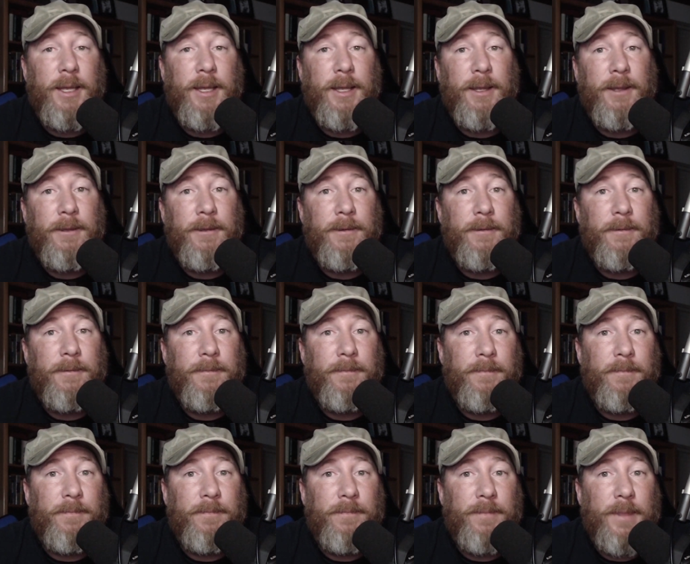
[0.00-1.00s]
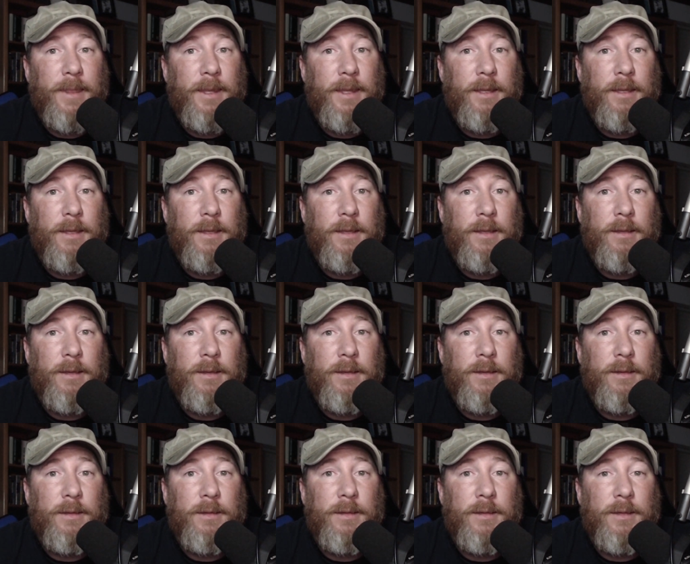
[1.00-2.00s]

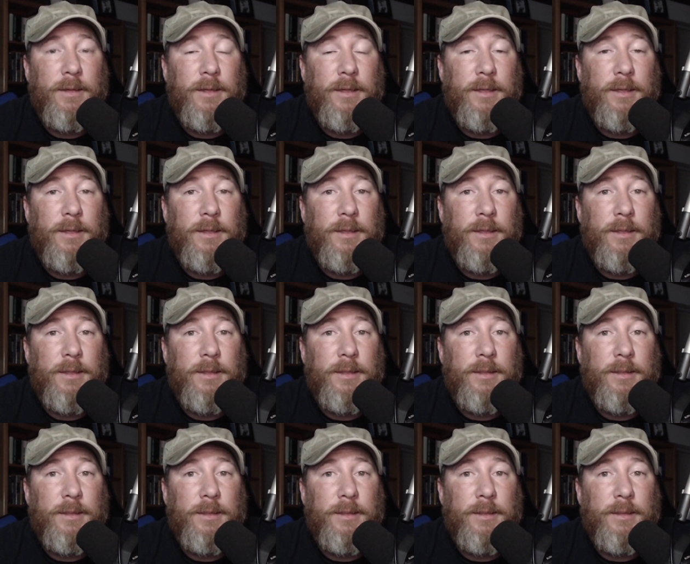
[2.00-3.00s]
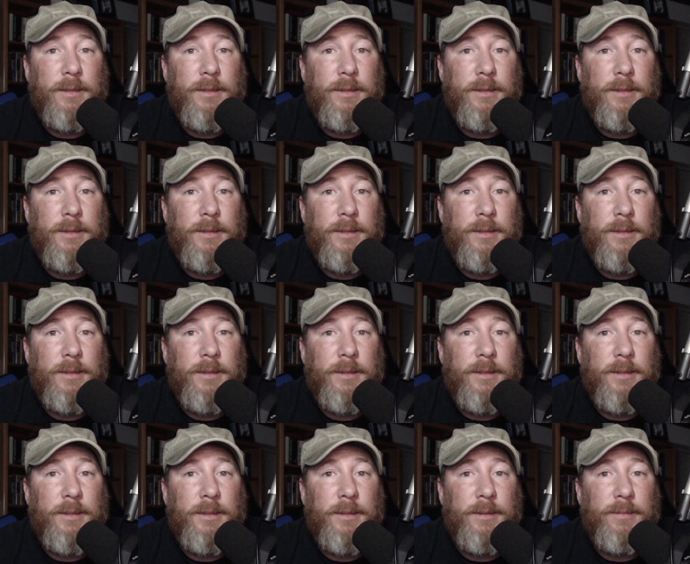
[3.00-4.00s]

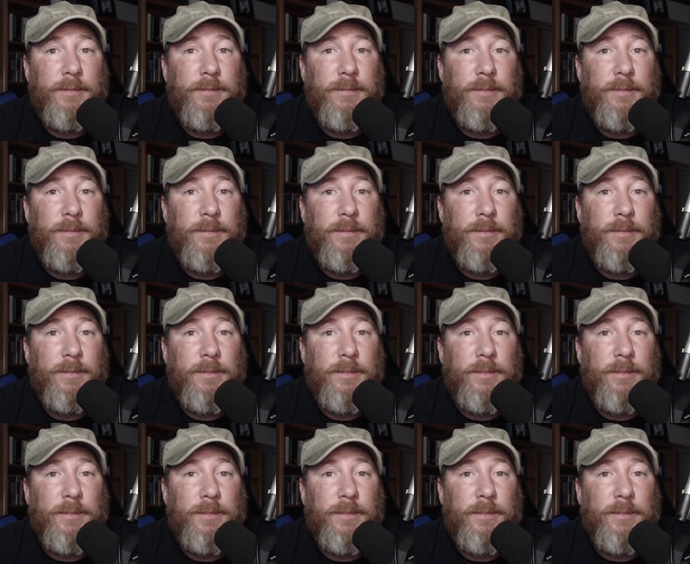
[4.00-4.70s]
(silence)